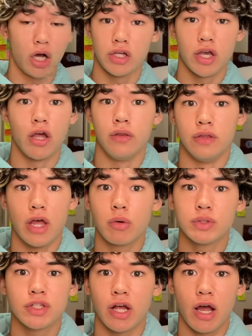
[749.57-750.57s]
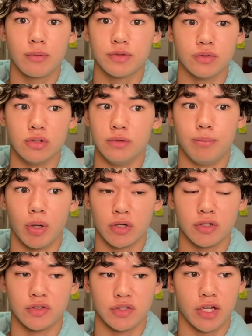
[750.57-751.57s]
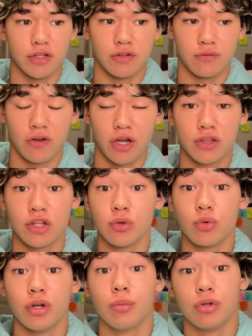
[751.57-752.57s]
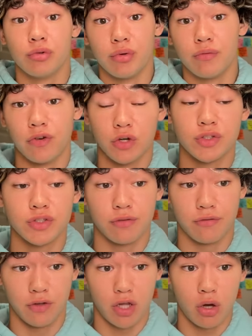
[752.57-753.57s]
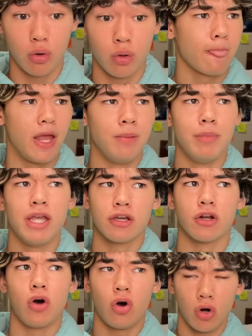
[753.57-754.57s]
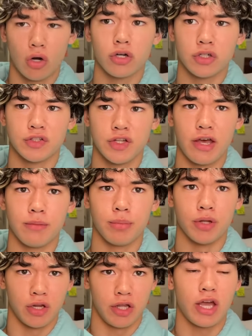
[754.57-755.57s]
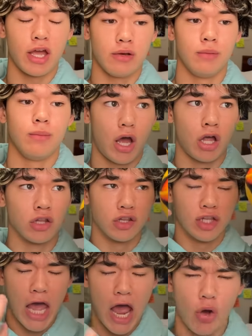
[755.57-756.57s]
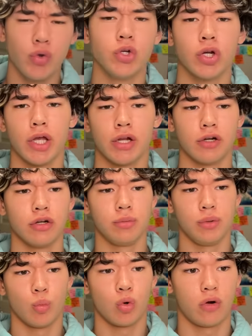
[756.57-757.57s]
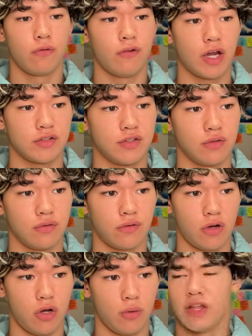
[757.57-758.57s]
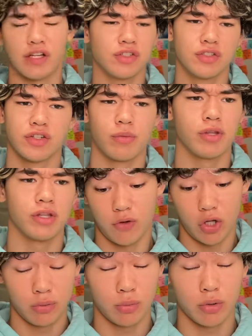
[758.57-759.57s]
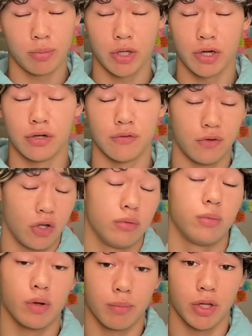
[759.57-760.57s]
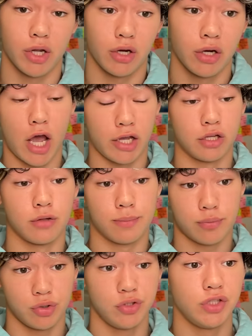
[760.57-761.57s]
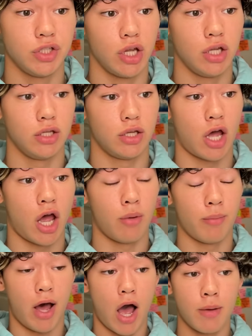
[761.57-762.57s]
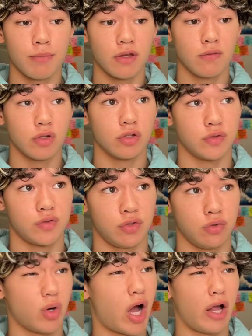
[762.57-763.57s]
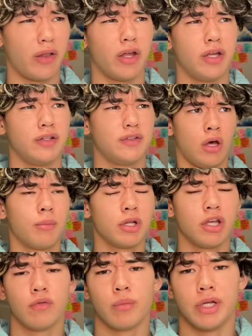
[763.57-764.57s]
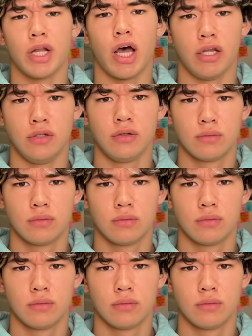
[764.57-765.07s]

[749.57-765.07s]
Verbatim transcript: Again, that was an absolutely butter set. The fact that you were able to reverse the flow and make a harder set, but again, allow your hitter to be more effective. Um, that's just something volleyball player to volleyball player I can appreciate. Um, I'm giving your two highlights. I'm gonna give him a nine.